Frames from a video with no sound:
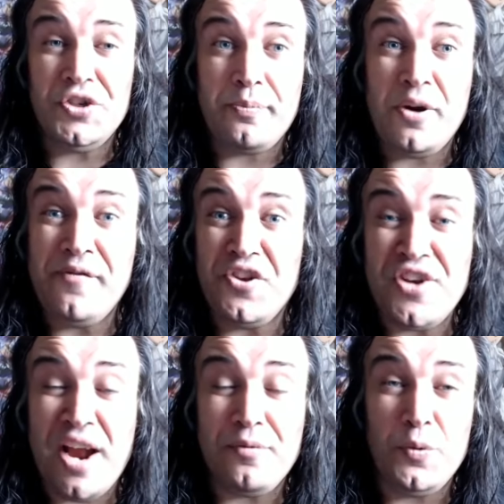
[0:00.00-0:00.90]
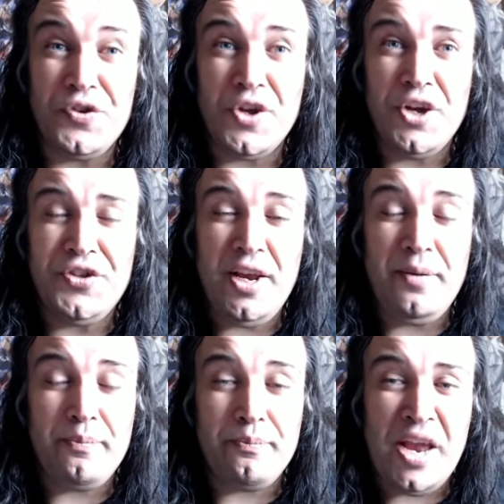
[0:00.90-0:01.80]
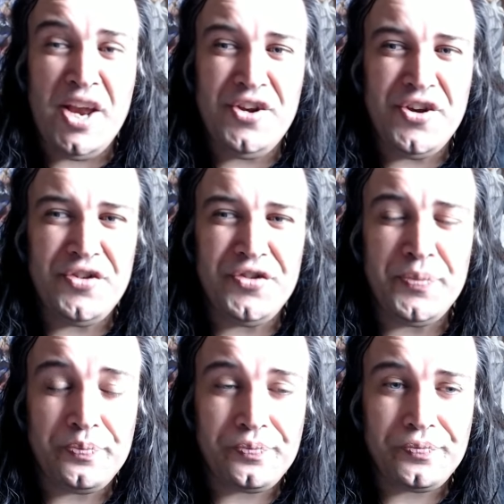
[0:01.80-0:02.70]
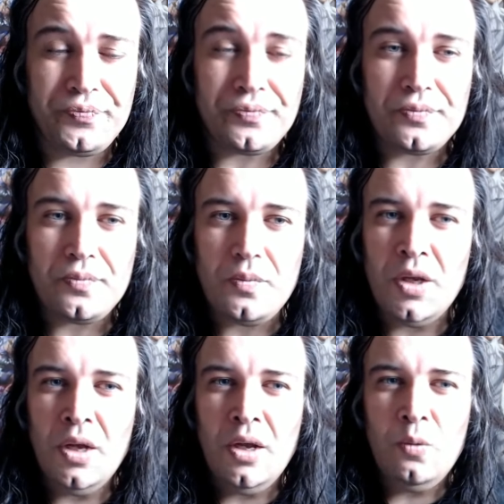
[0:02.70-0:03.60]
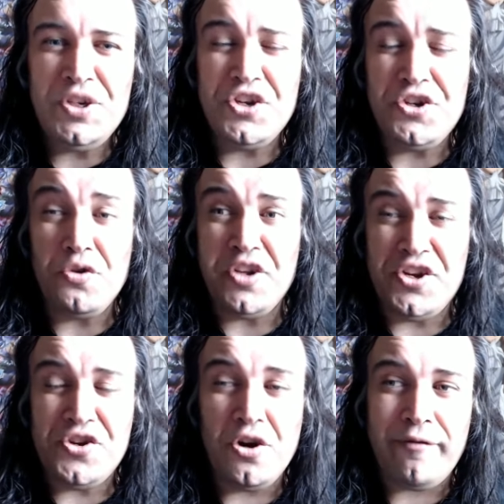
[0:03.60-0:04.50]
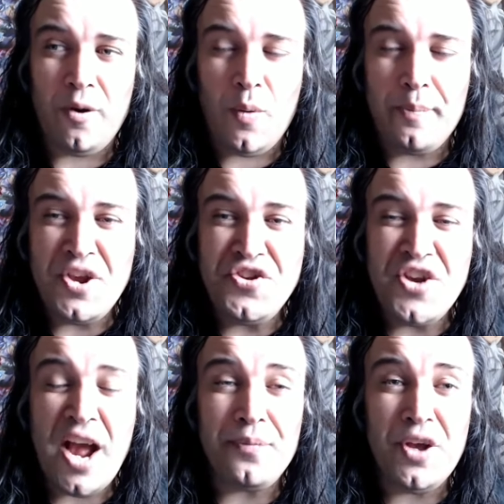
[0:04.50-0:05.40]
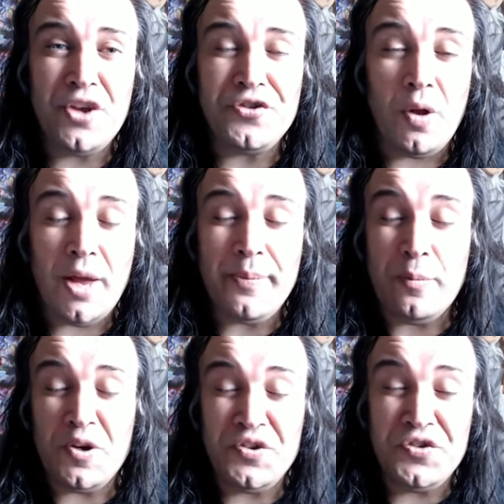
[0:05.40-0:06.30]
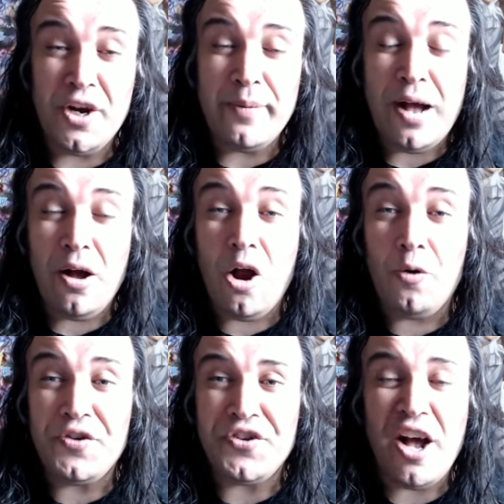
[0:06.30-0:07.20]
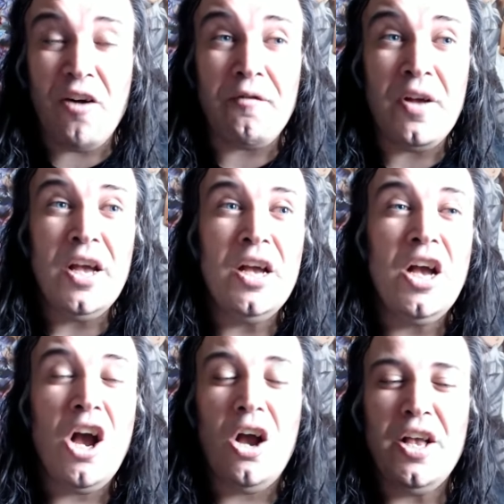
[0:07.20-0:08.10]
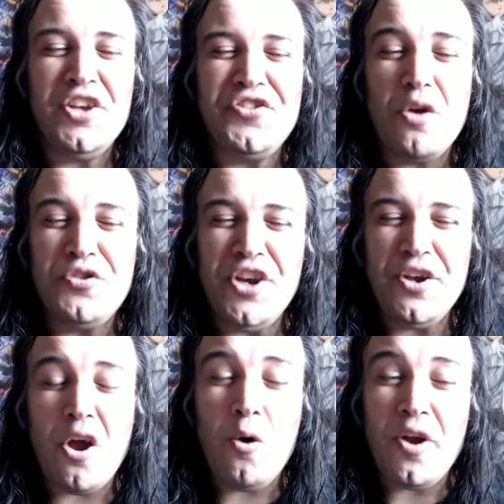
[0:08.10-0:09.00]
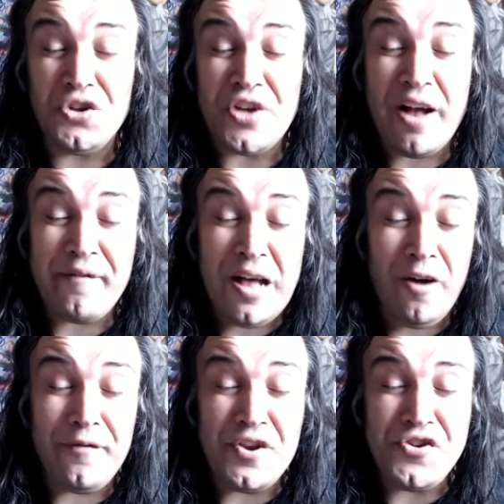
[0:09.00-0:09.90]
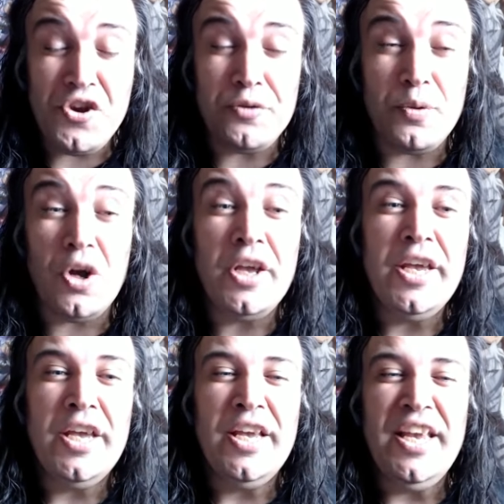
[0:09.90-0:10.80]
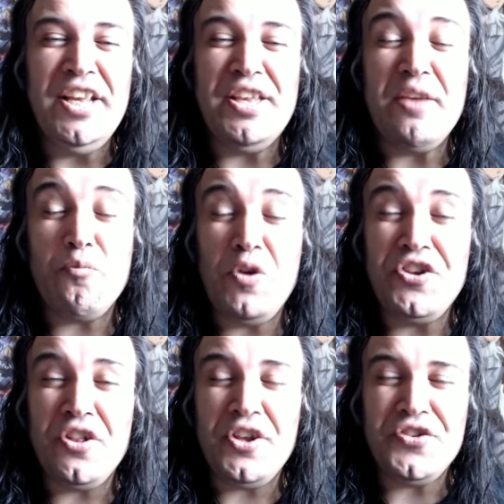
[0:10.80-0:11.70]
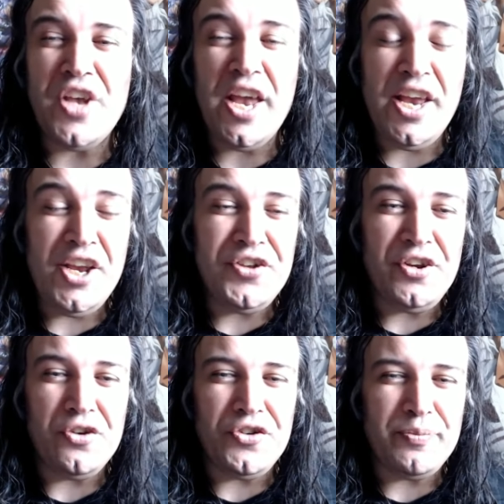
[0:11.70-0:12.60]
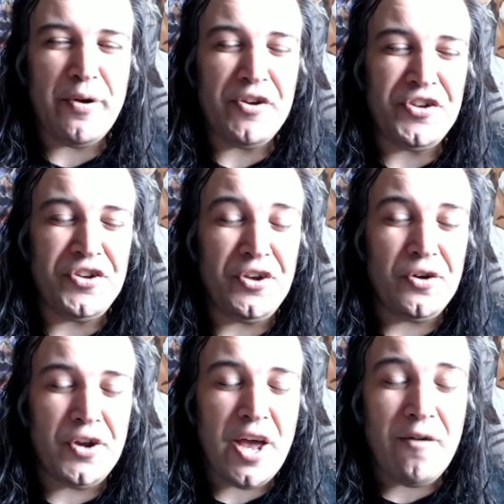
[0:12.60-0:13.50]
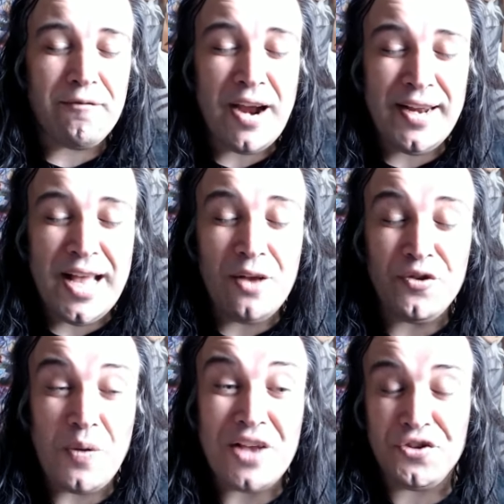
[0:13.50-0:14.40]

the previous chapter was 13 pages, which is usually short for a One Piece chapter. So a lot of people were concerned about Oda's health. It's no secret Oda does have health issues, but he did recently say he's in good spirits, he's in good health right now, so that's